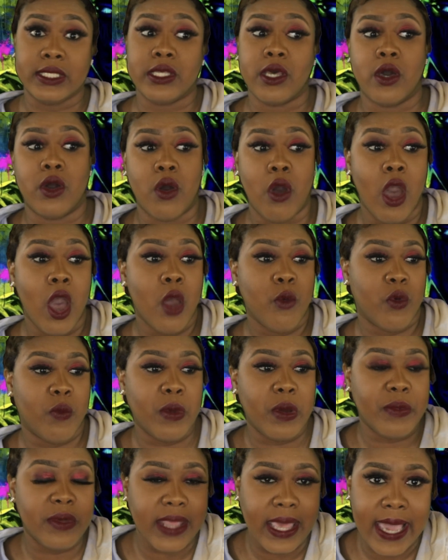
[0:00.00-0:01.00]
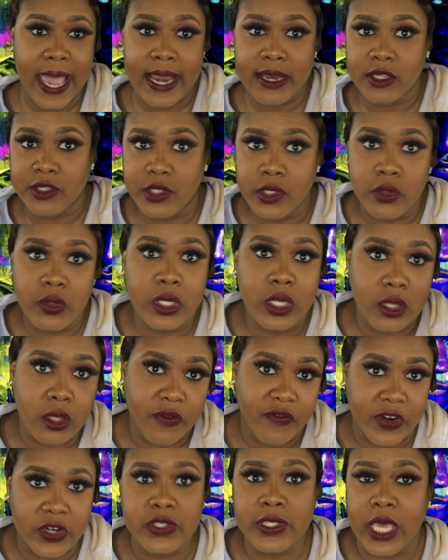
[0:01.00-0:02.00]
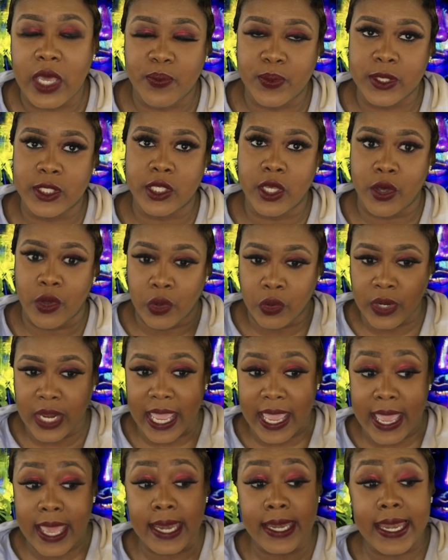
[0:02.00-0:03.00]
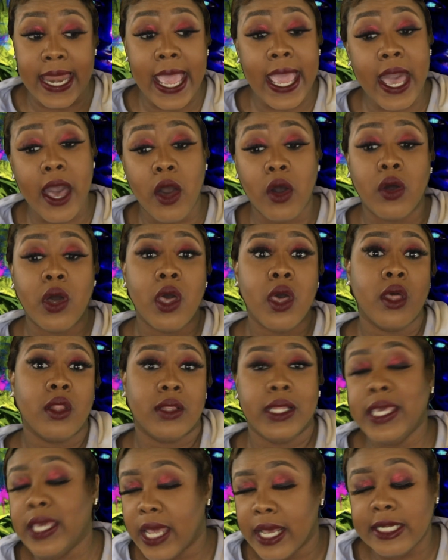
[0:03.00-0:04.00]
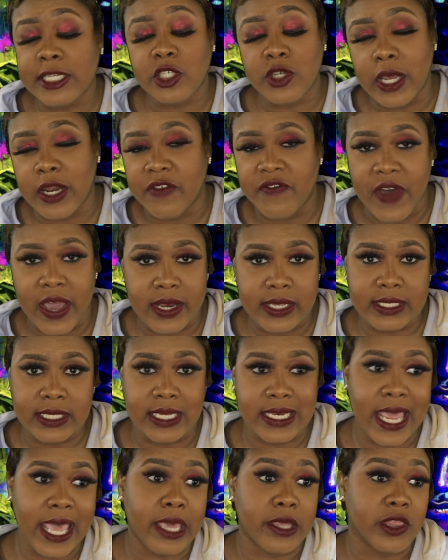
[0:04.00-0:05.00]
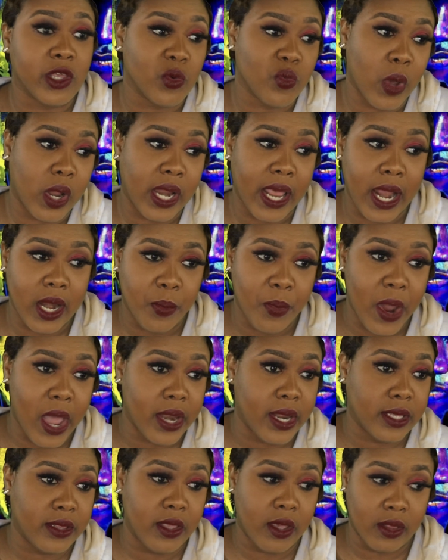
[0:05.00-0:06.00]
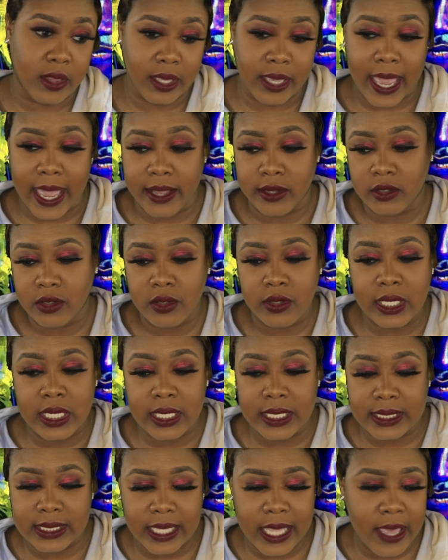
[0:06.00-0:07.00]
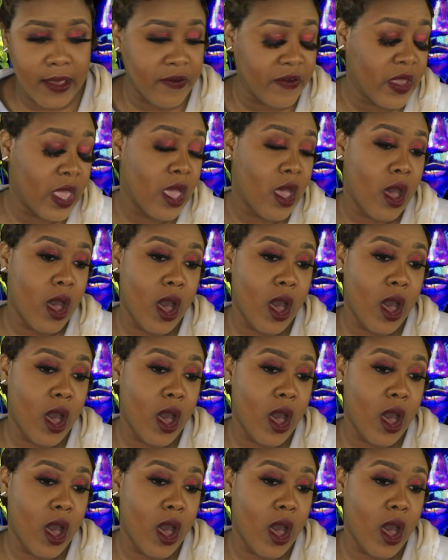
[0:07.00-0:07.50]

So remember they got into it in the first episode, and now Leon's trying to find his connect. They run out of product. They only got two keys left.